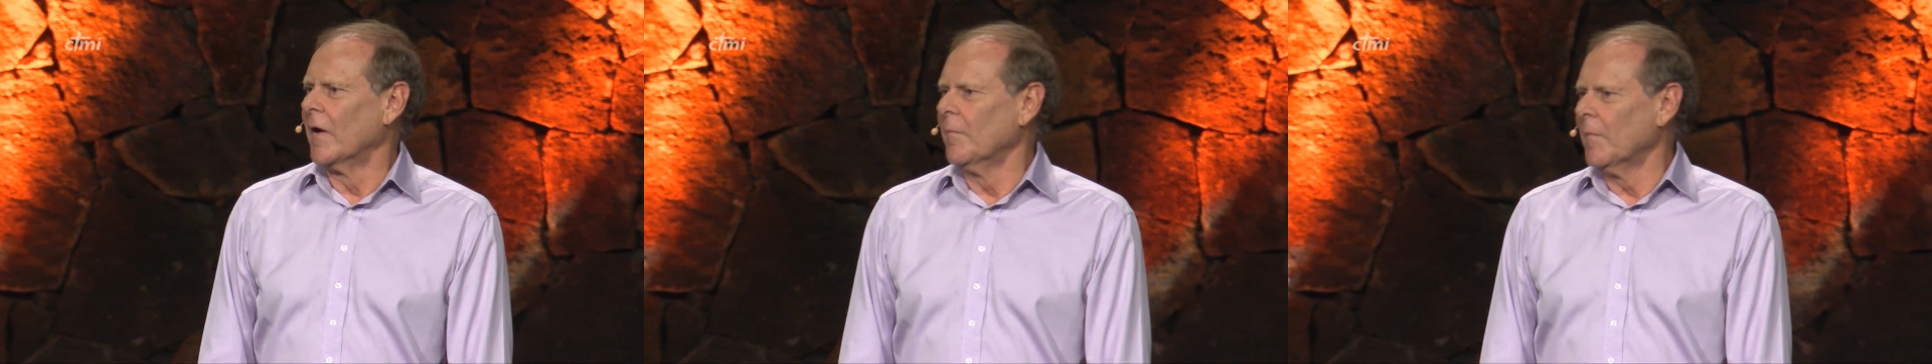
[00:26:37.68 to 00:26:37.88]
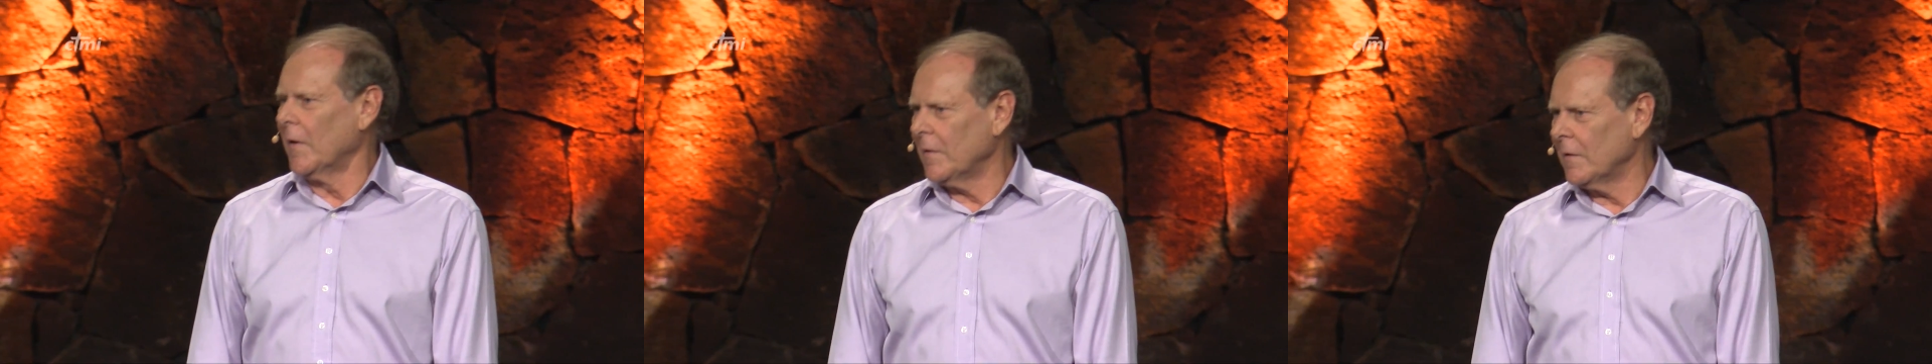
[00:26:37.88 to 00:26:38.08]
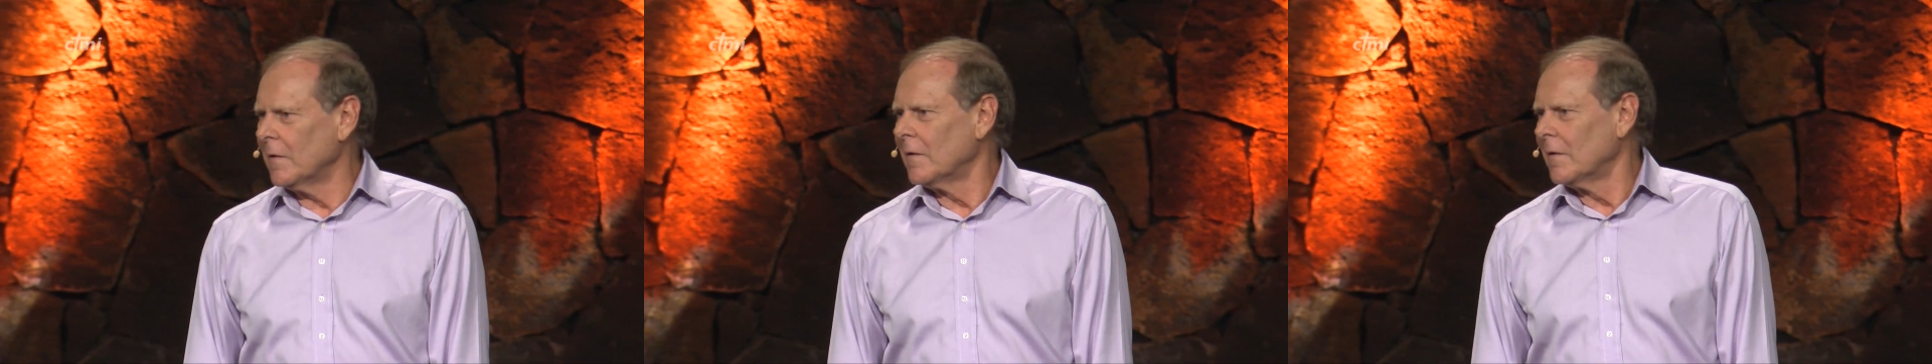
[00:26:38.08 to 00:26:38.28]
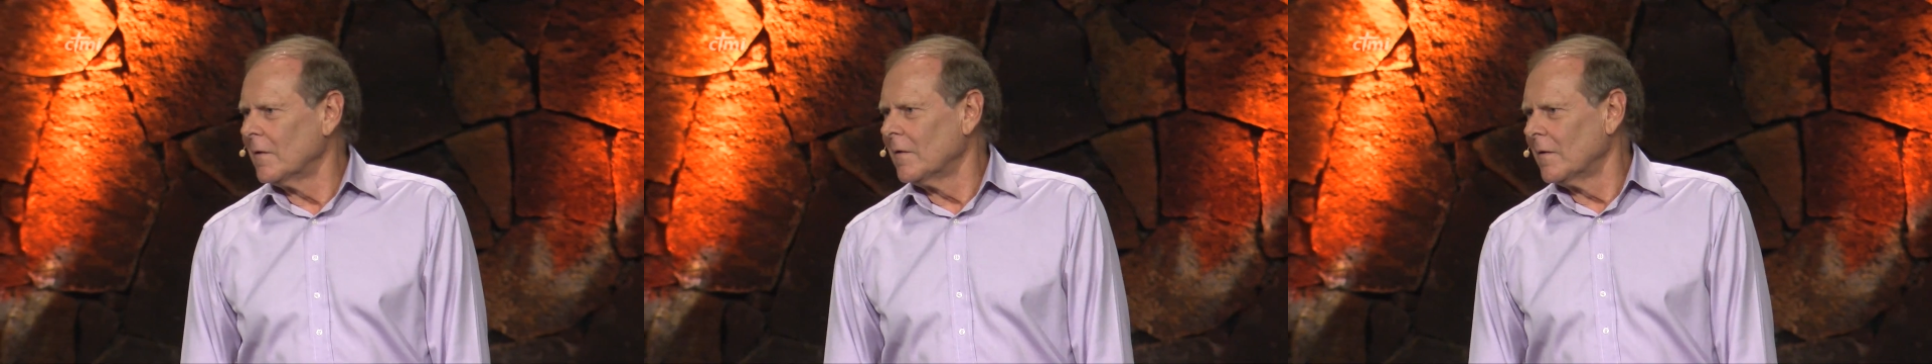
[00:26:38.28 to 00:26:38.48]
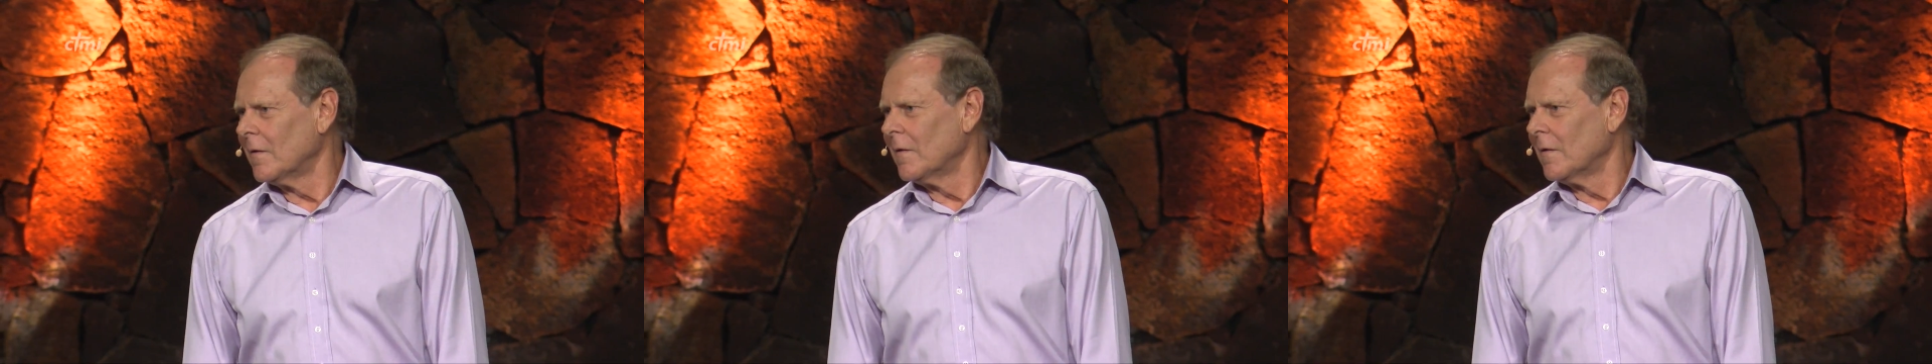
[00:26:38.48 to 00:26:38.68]
Amen? Amen.
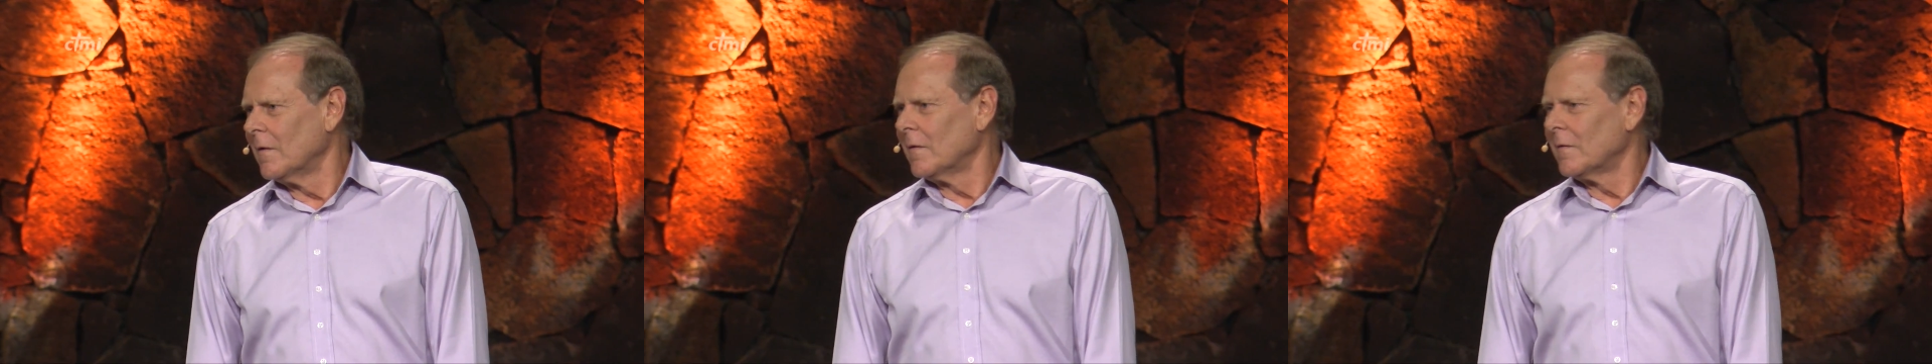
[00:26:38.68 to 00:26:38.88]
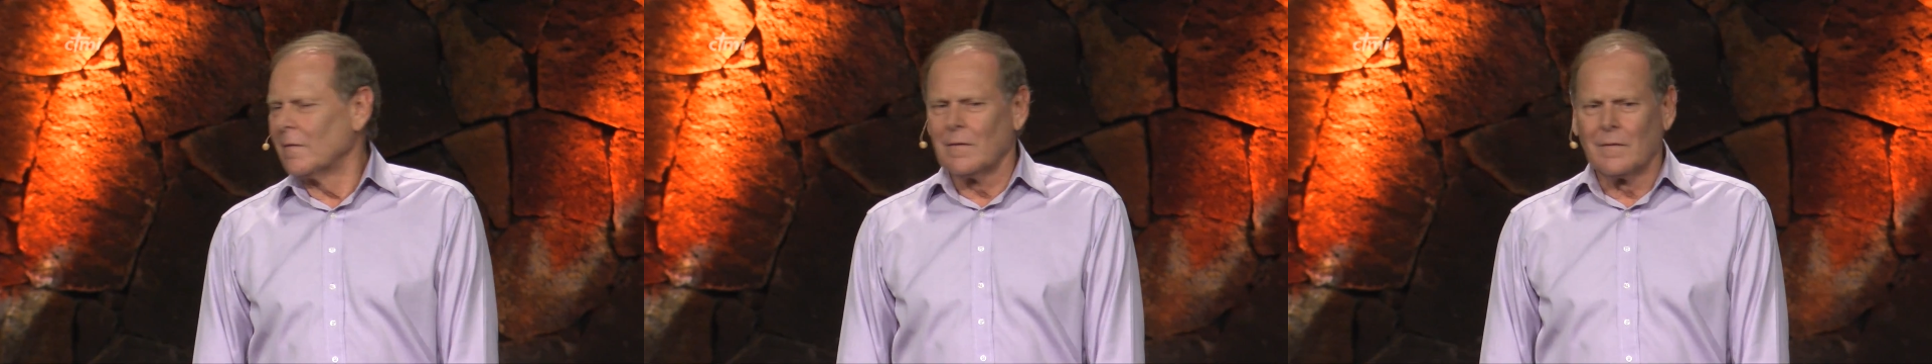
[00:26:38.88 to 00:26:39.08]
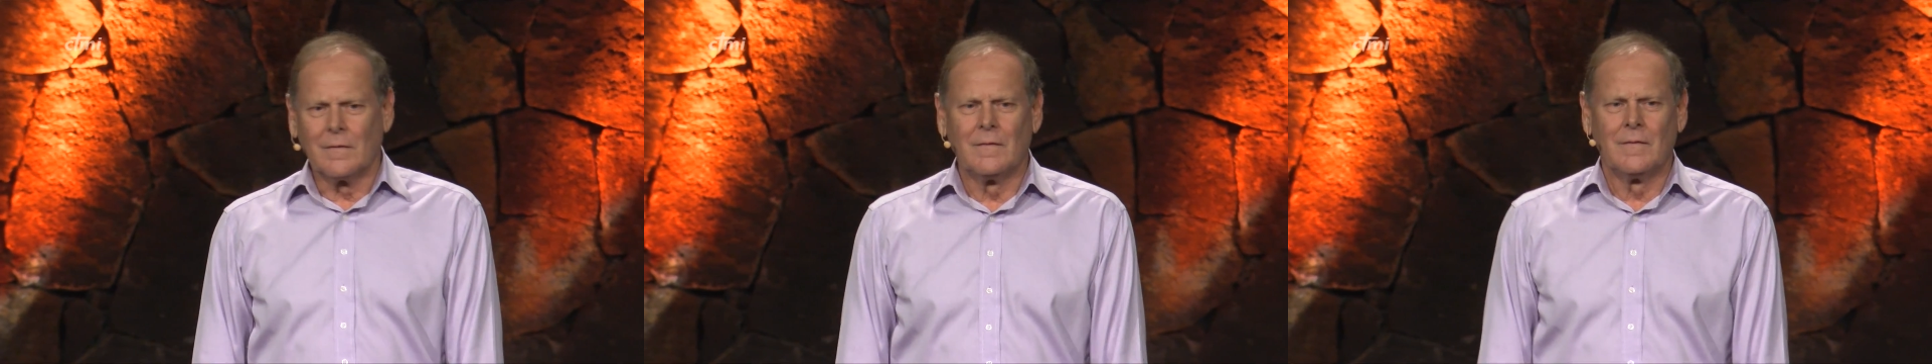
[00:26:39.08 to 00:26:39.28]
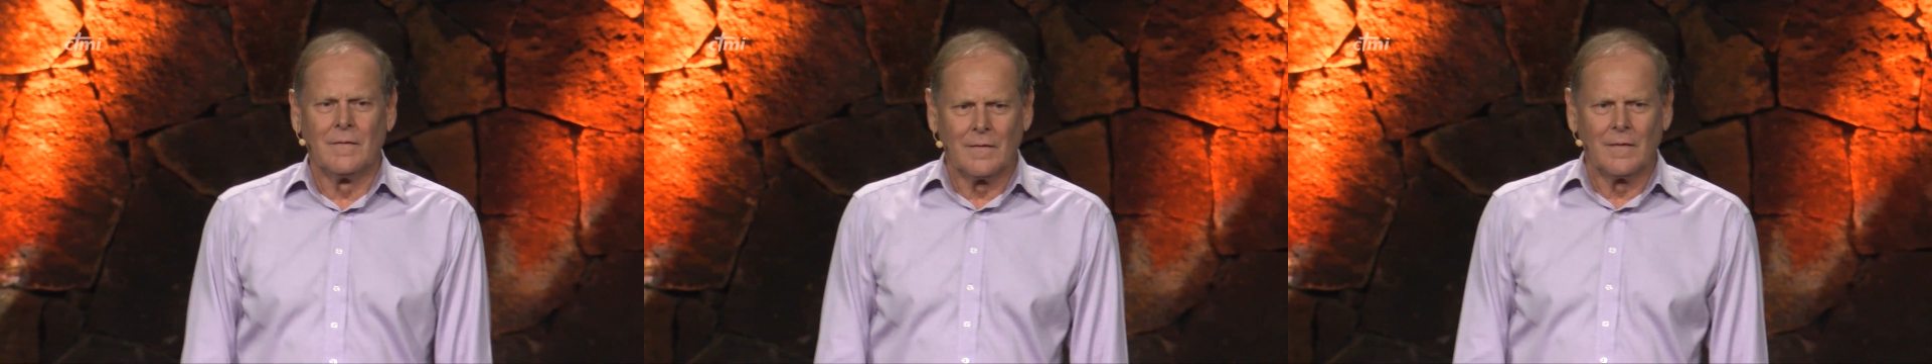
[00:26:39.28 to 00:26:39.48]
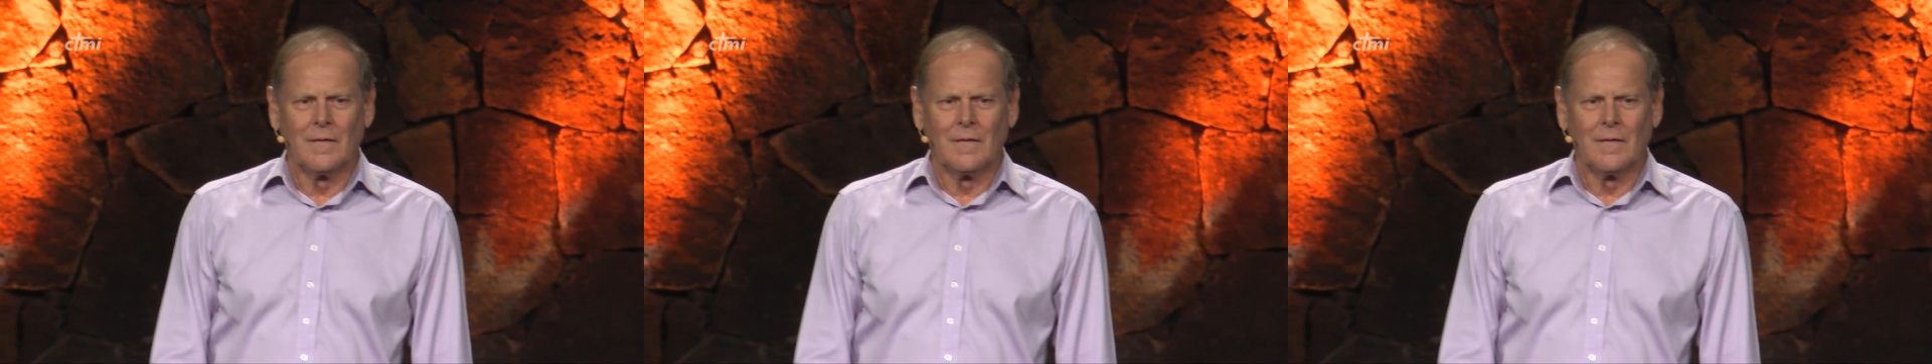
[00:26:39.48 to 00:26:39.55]
So